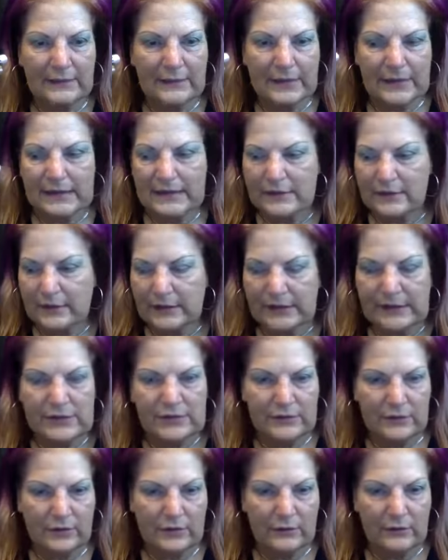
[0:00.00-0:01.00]
but it's really
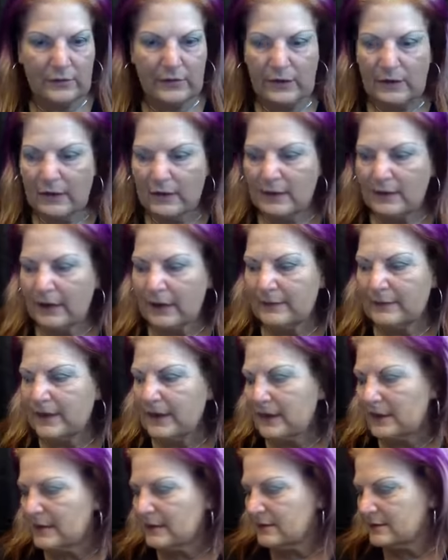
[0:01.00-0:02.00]
true. I
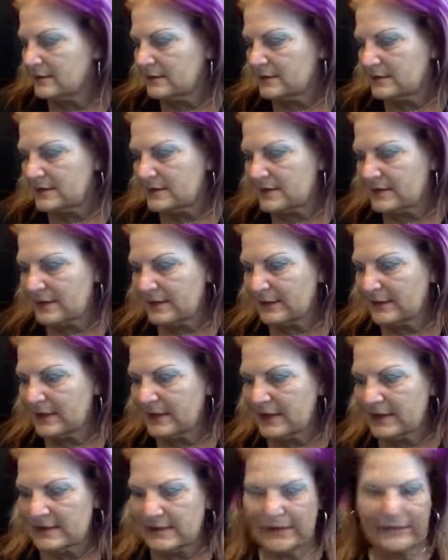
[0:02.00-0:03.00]
mean, some of
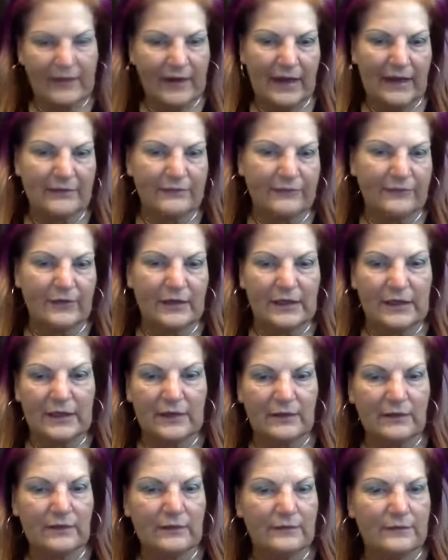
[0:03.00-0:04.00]
these I've had for a
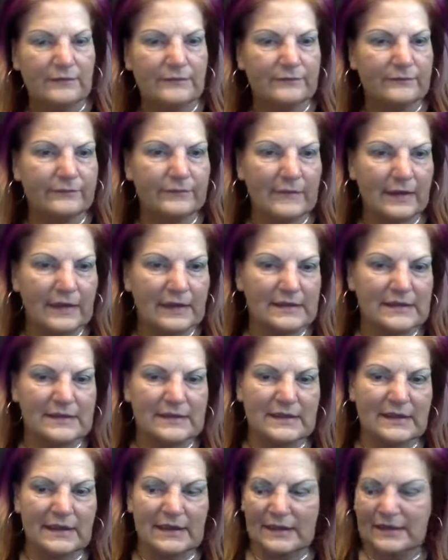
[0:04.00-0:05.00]
year.
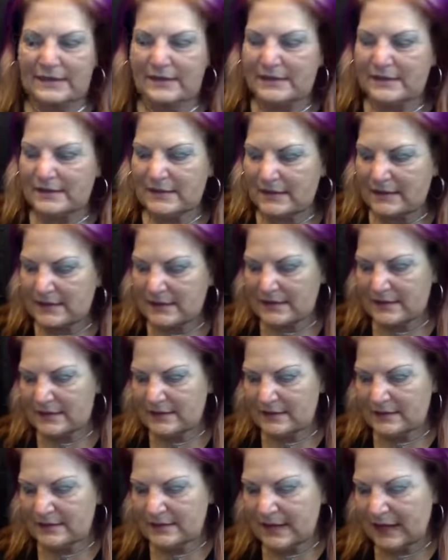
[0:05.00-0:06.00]
It's just
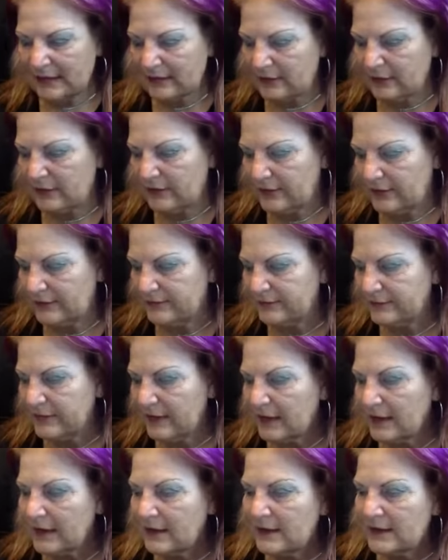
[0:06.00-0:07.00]
that good.
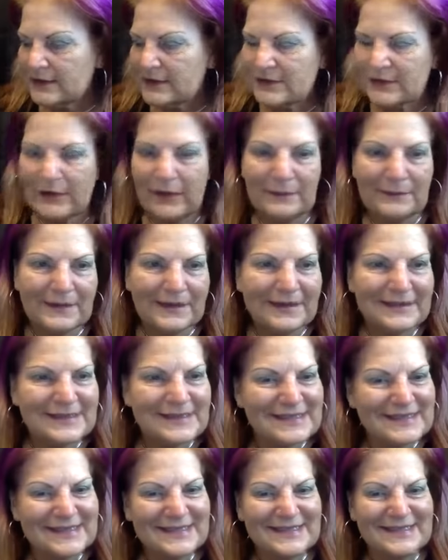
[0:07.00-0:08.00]
So I'm gonna
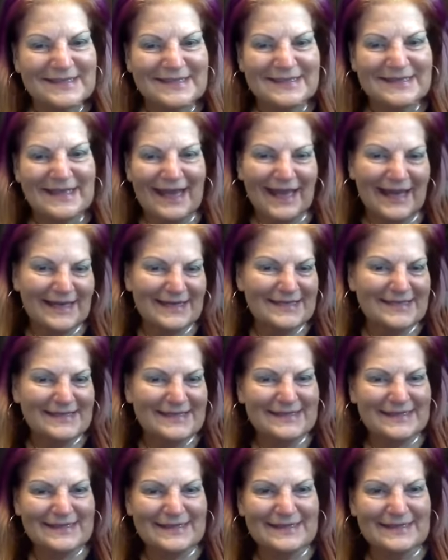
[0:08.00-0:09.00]
say
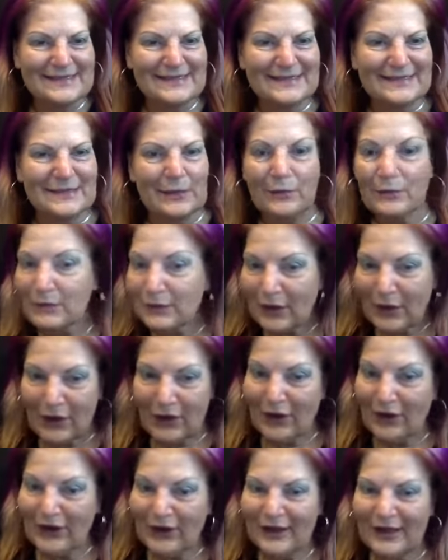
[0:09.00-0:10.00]
so
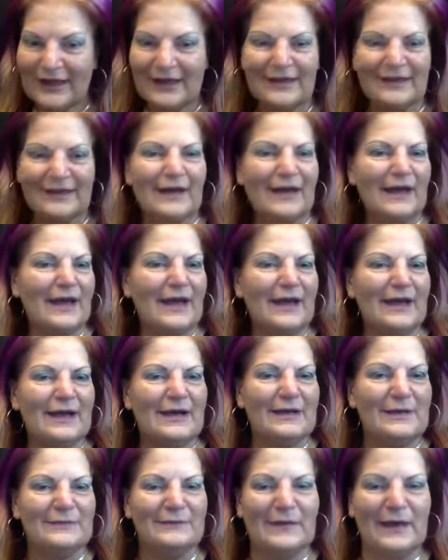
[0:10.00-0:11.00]
long.
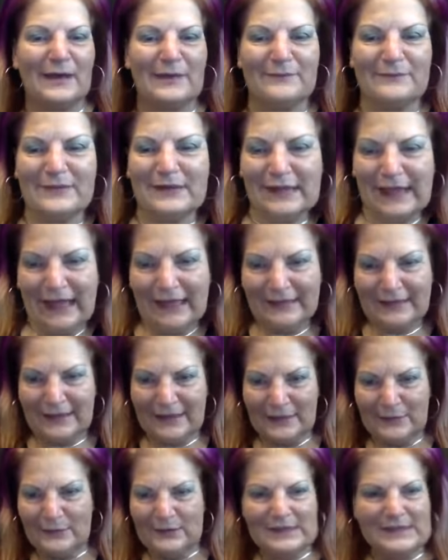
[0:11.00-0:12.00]
I'm glad
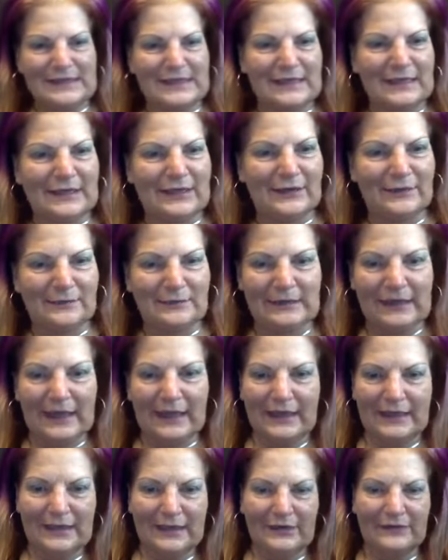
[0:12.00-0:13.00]
Kim was here. I'm
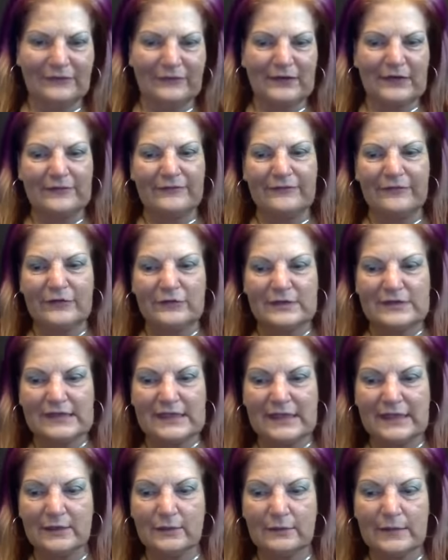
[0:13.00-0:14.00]
glad if you
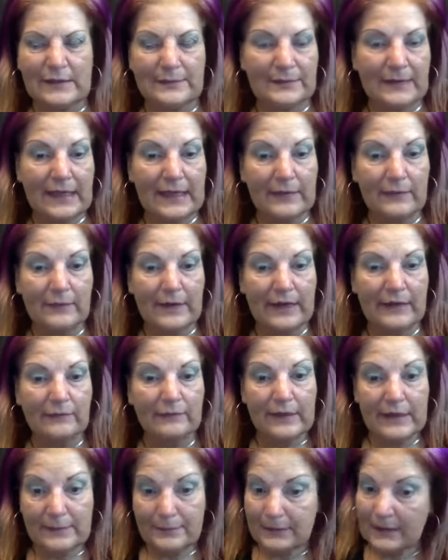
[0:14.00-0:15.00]
see the replay, write
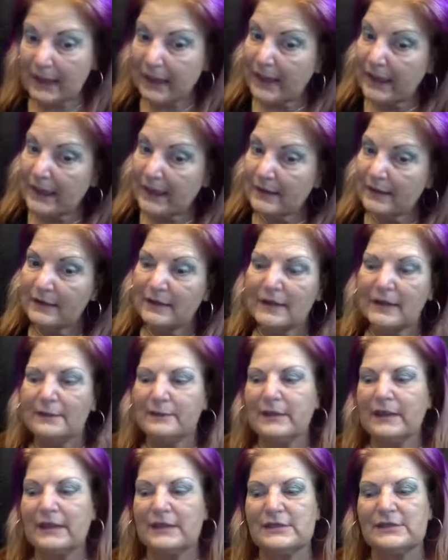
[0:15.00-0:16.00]
replay,
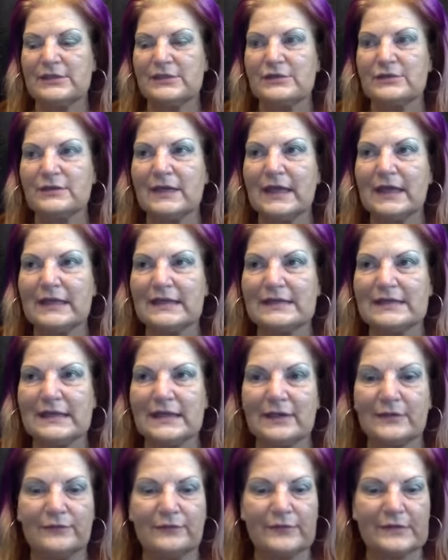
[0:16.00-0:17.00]
because you do get a
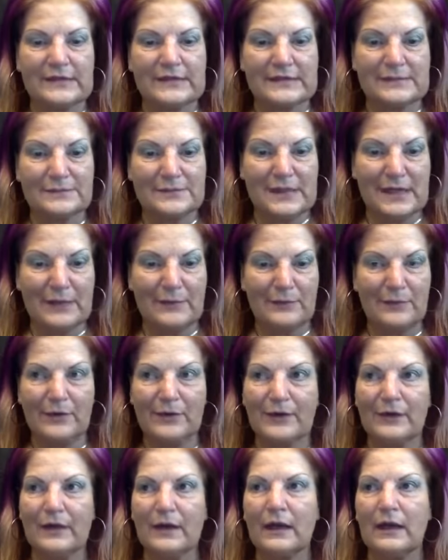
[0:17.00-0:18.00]
ticket for the
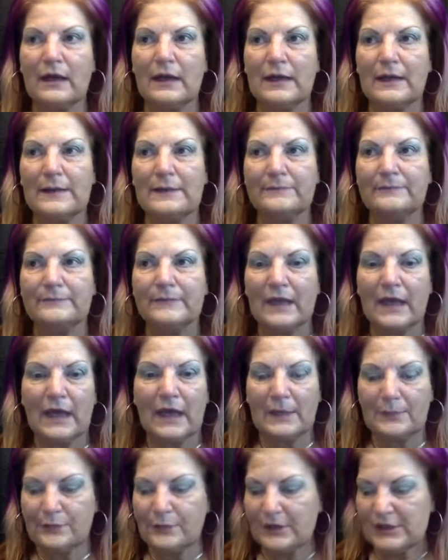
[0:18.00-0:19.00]
September
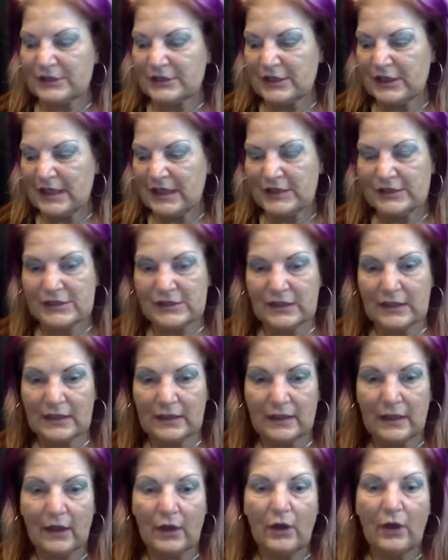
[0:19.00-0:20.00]

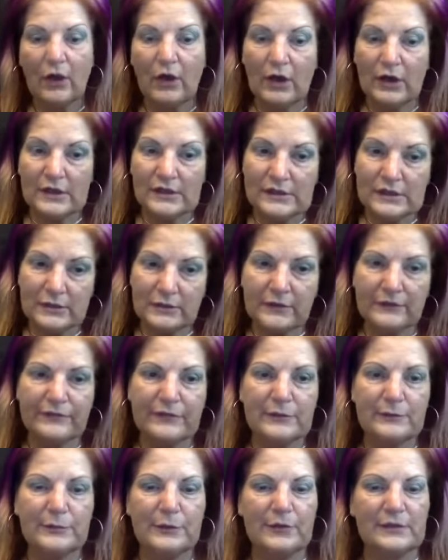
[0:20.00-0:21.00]
appreciation. Also, if
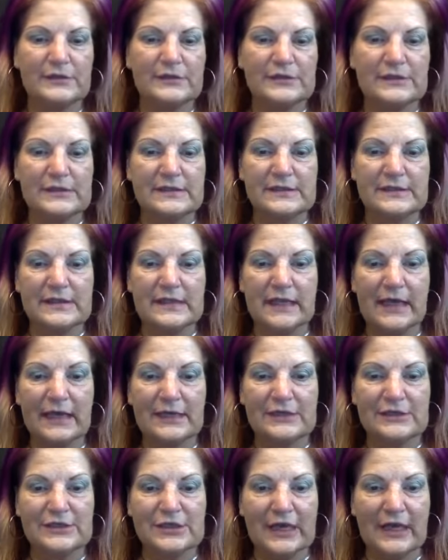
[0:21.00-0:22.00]
you purchase the
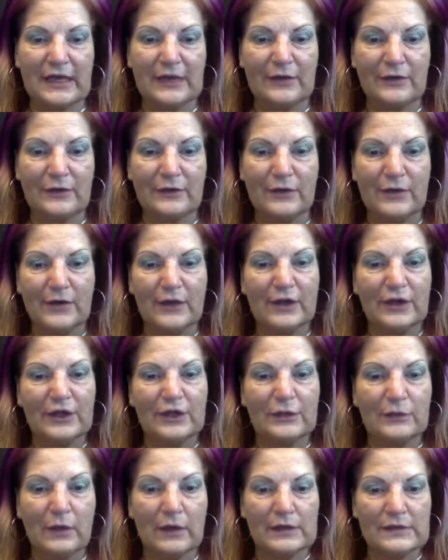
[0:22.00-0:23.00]
eyeshadow,
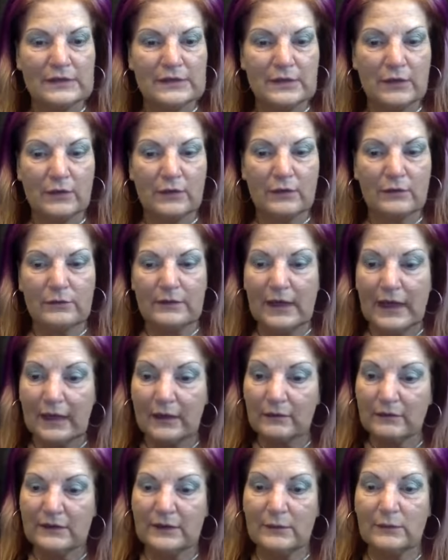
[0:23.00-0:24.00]
you also not
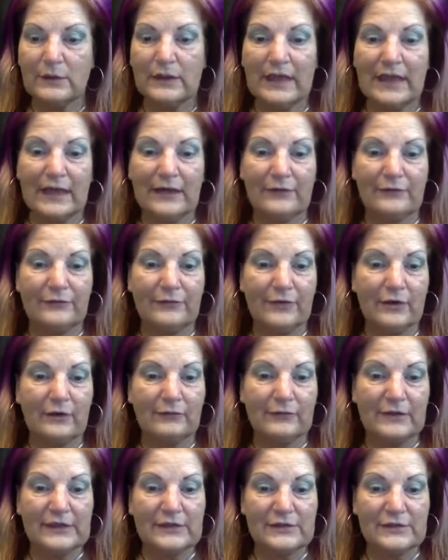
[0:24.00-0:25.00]
only will get it for a
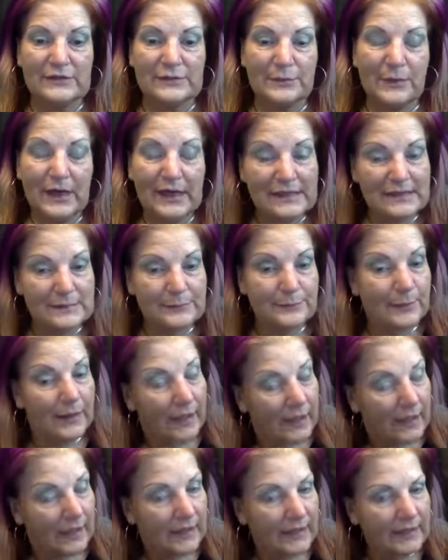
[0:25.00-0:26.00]
reduced price,
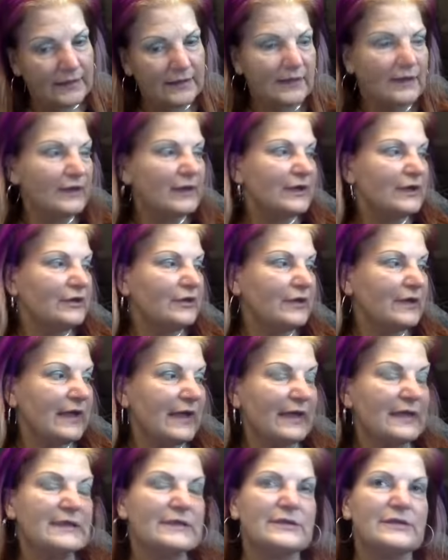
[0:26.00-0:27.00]
but you'll
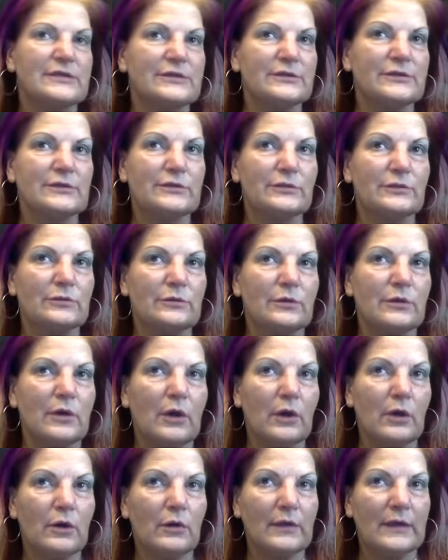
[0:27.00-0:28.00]
get to
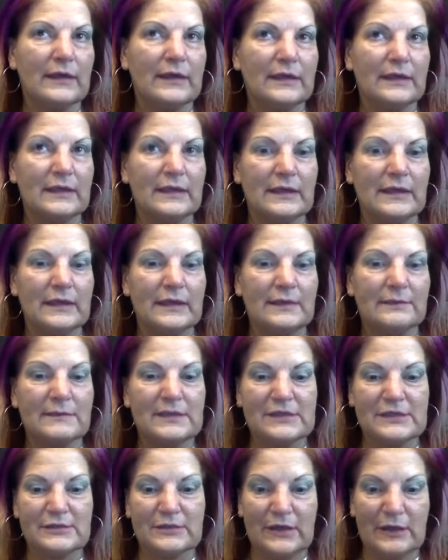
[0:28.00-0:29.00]
go in the
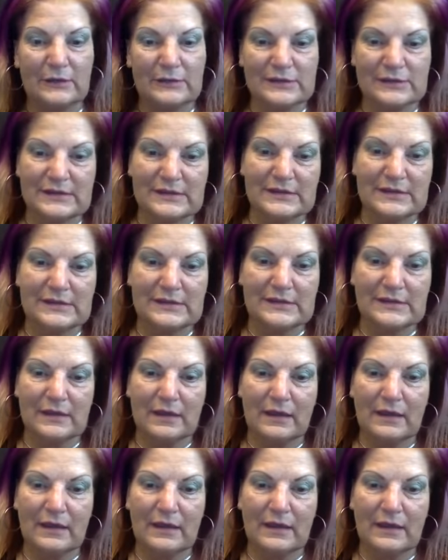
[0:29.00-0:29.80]
Mystery Hostess